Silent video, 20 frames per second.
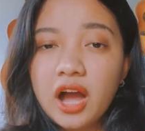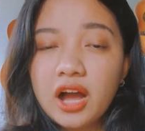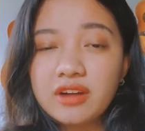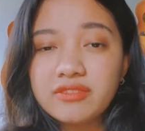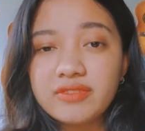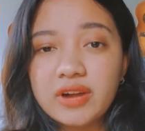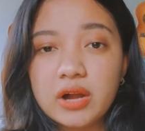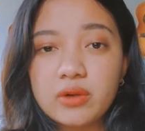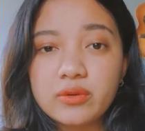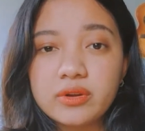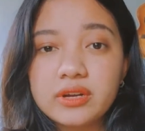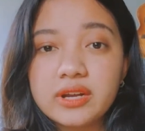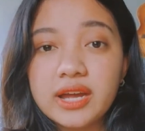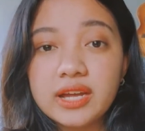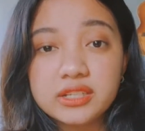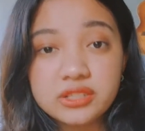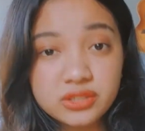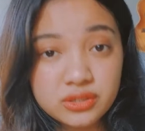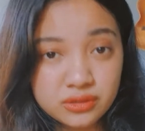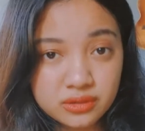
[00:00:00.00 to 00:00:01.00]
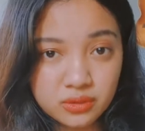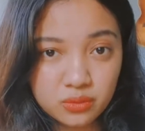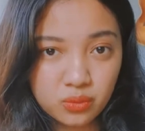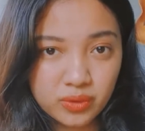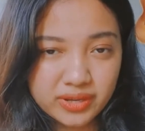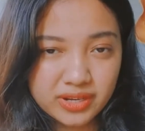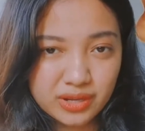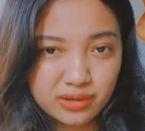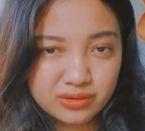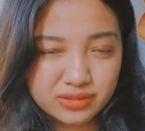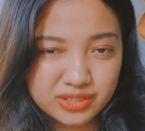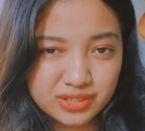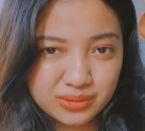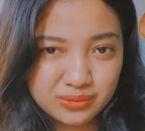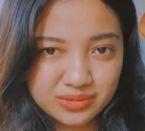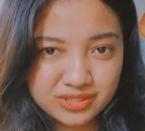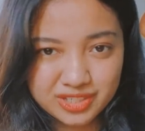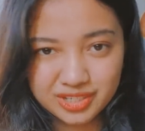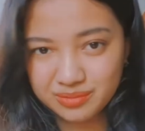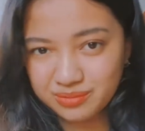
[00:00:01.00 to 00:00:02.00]
of our Eduk
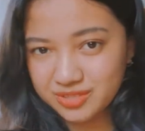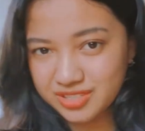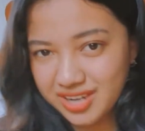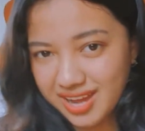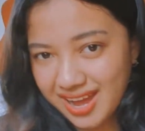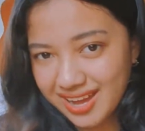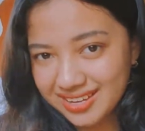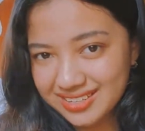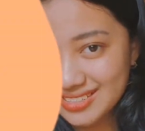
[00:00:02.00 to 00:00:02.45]
102 subject.